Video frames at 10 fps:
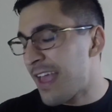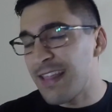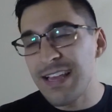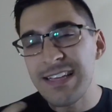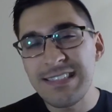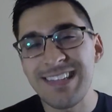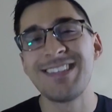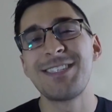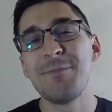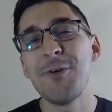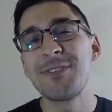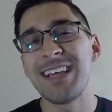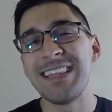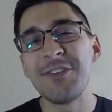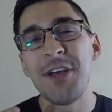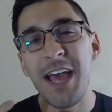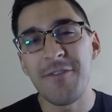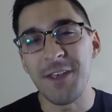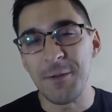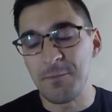And like I said, this smoke's a little
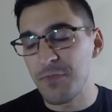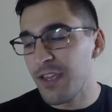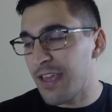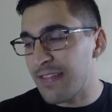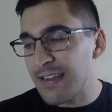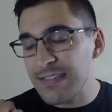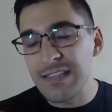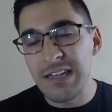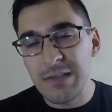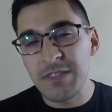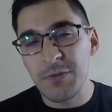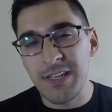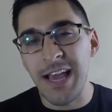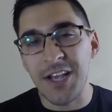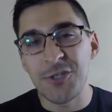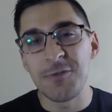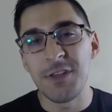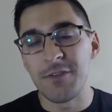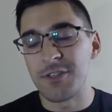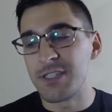heavy, and that is synonymous with the actual
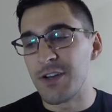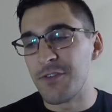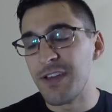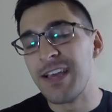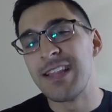flavor itself.